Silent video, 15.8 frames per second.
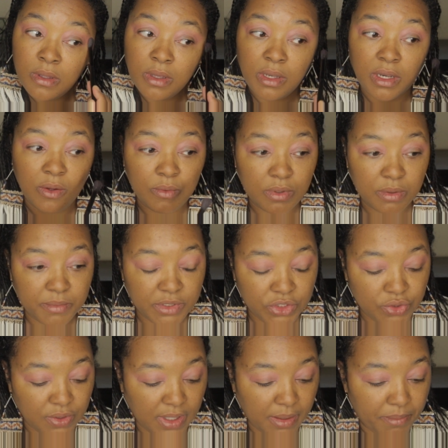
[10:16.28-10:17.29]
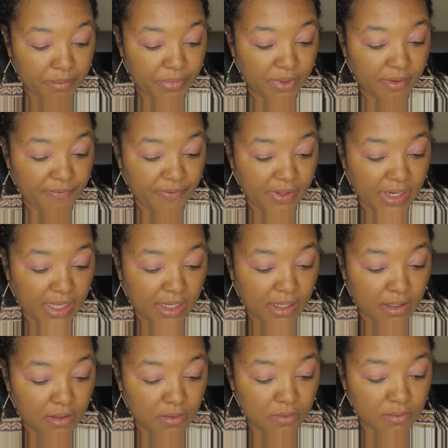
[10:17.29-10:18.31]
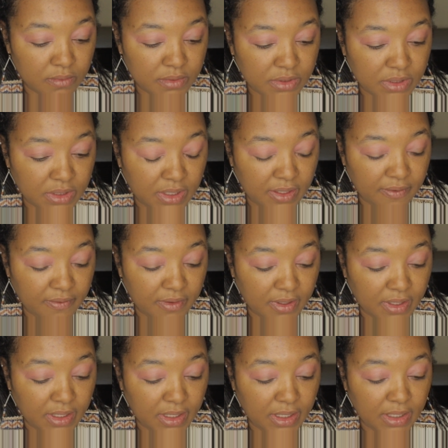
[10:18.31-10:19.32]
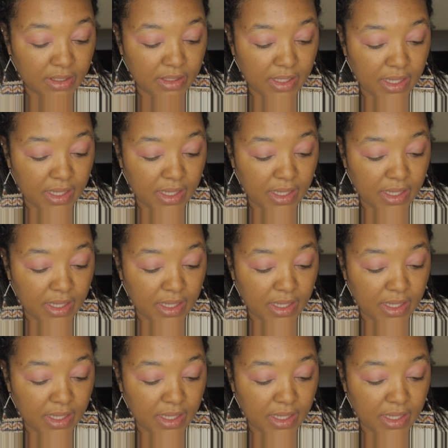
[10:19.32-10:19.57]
And I want to make sure I buff it out to give, again,